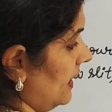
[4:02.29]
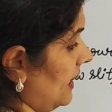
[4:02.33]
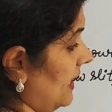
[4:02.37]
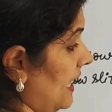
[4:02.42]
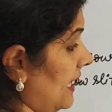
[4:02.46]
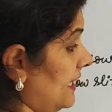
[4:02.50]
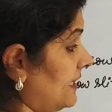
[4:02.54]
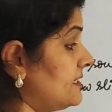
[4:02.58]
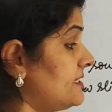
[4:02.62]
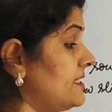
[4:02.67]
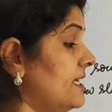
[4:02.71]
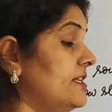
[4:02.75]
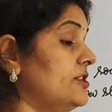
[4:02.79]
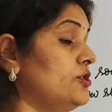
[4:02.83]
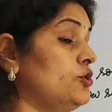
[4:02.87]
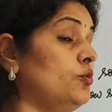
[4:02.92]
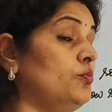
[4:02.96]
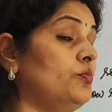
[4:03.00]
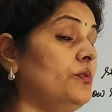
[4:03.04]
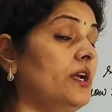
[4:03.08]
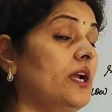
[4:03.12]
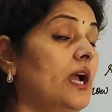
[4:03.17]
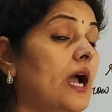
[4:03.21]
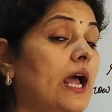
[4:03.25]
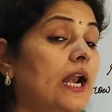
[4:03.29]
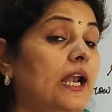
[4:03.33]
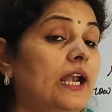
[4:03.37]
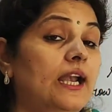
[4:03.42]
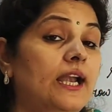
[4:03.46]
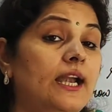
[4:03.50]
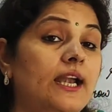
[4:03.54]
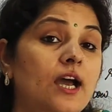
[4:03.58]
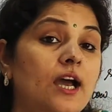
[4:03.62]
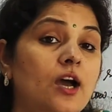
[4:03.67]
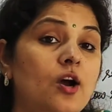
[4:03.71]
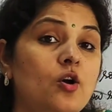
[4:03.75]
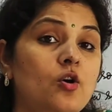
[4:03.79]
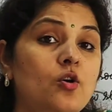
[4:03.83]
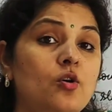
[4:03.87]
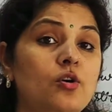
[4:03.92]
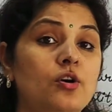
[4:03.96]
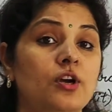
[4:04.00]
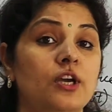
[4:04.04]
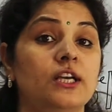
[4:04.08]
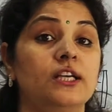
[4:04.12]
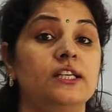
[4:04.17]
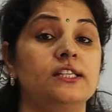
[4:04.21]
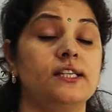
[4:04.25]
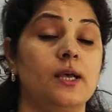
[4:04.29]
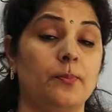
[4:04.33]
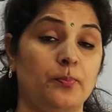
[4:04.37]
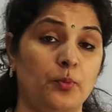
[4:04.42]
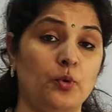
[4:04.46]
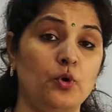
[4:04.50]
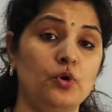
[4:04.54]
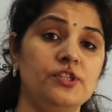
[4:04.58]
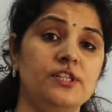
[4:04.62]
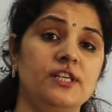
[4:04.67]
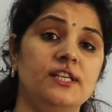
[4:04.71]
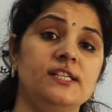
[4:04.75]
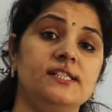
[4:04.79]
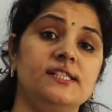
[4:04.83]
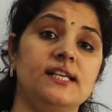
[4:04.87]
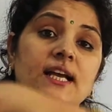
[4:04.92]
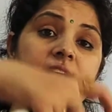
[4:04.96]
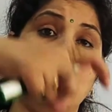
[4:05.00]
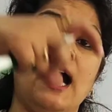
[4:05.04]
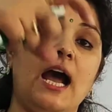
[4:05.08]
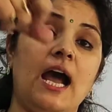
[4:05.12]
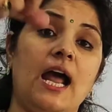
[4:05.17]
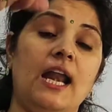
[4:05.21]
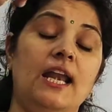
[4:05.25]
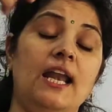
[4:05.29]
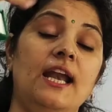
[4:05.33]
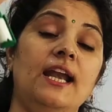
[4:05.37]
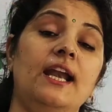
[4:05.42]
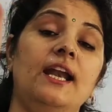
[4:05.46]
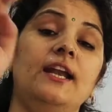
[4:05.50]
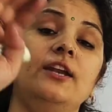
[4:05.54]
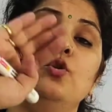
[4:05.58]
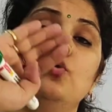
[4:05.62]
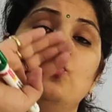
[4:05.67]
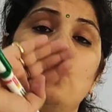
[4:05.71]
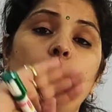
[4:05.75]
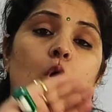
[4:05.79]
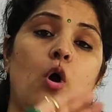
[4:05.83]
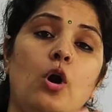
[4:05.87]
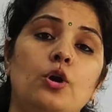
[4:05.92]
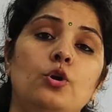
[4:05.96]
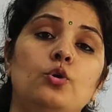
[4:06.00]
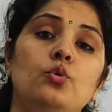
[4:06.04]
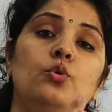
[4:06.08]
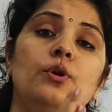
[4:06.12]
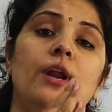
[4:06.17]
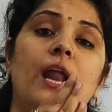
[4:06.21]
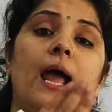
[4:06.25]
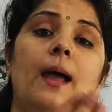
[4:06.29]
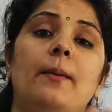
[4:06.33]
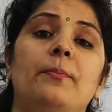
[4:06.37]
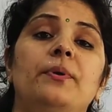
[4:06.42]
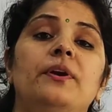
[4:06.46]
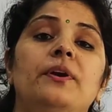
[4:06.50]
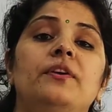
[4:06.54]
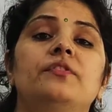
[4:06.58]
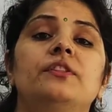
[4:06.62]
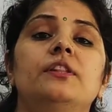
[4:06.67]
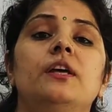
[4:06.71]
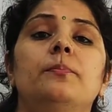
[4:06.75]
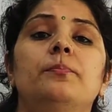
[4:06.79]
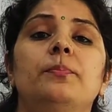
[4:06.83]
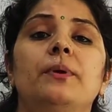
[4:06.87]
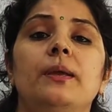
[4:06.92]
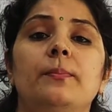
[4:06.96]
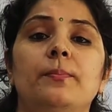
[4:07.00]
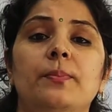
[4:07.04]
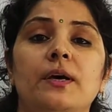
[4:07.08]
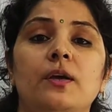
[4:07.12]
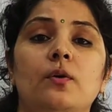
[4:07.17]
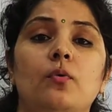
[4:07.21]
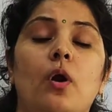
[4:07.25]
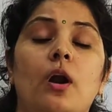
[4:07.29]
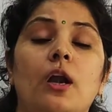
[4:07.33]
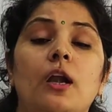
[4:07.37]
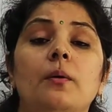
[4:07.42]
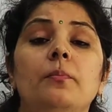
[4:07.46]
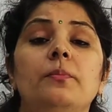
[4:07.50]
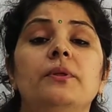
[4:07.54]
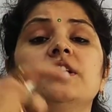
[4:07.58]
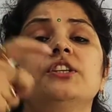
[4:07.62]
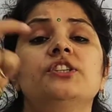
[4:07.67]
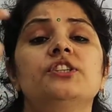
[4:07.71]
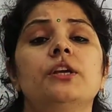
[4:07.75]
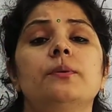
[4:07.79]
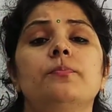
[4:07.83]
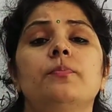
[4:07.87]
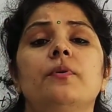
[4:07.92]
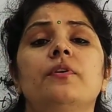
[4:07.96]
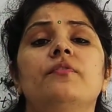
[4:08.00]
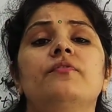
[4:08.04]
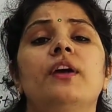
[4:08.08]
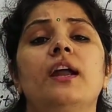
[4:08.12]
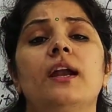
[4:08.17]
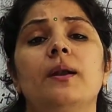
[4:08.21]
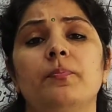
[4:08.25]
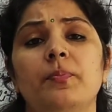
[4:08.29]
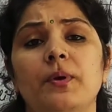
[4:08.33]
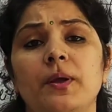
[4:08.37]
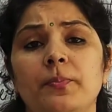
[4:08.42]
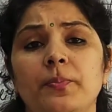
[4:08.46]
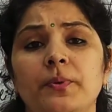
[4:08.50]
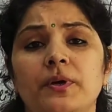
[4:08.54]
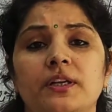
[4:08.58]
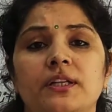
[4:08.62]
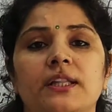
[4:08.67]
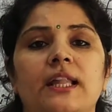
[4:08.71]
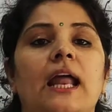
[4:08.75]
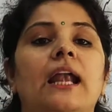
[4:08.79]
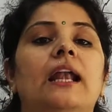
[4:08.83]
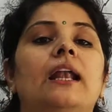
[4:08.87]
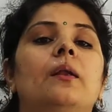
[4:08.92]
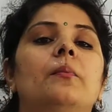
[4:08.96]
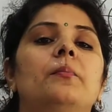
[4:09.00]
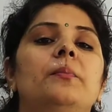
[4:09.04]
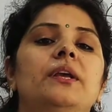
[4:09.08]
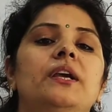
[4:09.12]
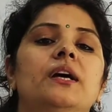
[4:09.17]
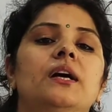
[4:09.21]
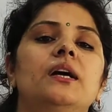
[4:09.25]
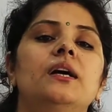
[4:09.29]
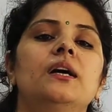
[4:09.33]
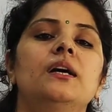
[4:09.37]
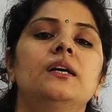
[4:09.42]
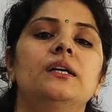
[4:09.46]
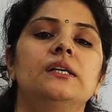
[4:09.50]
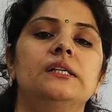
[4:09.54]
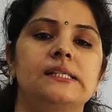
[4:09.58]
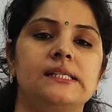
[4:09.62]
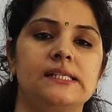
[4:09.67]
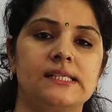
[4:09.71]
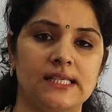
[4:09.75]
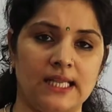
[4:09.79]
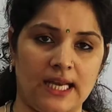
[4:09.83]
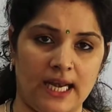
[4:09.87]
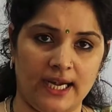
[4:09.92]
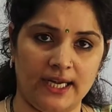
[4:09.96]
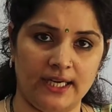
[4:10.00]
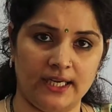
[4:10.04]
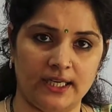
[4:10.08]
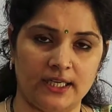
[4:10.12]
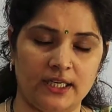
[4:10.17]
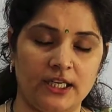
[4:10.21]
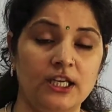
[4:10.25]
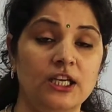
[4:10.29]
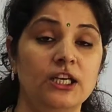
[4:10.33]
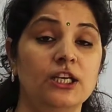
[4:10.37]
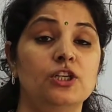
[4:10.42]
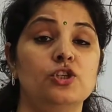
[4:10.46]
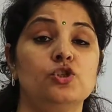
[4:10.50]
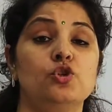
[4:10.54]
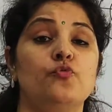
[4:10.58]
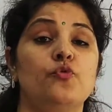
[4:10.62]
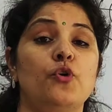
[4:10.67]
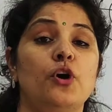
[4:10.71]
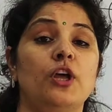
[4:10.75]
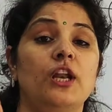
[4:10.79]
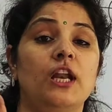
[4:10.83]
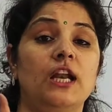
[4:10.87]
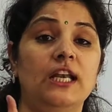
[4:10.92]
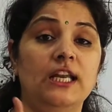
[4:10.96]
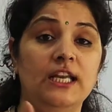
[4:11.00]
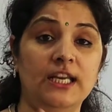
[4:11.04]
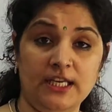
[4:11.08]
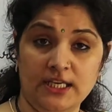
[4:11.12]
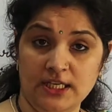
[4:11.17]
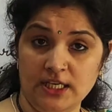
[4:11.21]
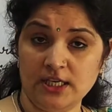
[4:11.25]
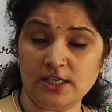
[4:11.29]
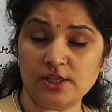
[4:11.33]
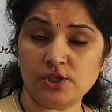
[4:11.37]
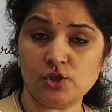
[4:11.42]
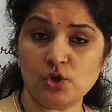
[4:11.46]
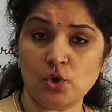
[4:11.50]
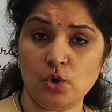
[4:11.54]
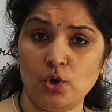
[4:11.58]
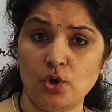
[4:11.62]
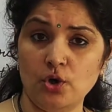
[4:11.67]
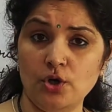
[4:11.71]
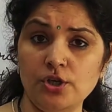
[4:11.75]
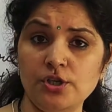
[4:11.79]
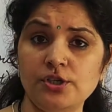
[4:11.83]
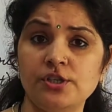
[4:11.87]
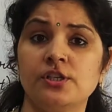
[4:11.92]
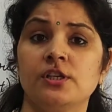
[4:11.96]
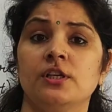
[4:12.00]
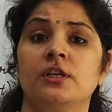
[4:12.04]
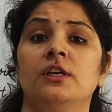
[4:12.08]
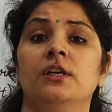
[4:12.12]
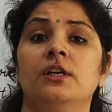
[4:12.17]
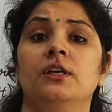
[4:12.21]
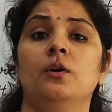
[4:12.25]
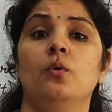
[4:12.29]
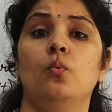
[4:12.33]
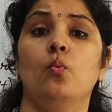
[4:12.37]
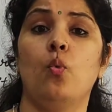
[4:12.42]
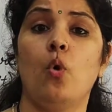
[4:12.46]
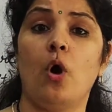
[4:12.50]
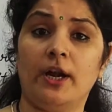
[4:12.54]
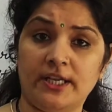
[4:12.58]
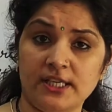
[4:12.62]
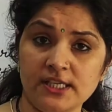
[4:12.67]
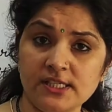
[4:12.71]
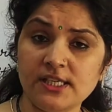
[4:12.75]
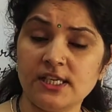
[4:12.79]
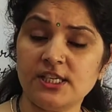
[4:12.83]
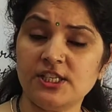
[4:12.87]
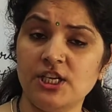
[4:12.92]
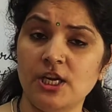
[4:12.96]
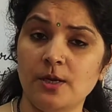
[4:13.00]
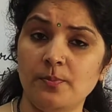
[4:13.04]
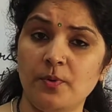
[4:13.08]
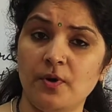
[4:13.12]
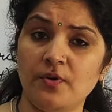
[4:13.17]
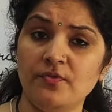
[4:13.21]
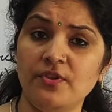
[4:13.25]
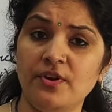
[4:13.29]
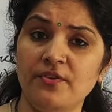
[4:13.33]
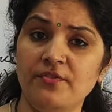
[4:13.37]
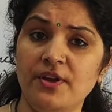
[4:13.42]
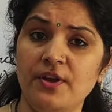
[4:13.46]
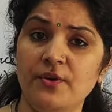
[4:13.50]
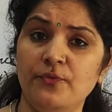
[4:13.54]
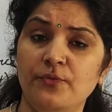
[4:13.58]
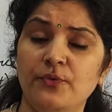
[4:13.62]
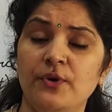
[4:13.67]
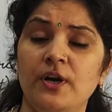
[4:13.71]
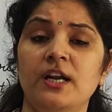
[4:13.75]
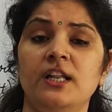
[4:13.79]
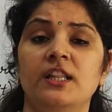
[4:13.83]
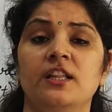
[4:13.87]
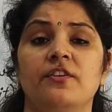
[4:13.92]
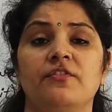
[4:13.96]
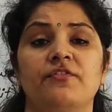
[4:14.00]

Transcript: Let us assume the garland now. Suppose there is a garland and you want to wrap it with the paper. What will be the shape of that paper? That will be a cylinder. So for a linear source, what is the shape of the wavefront?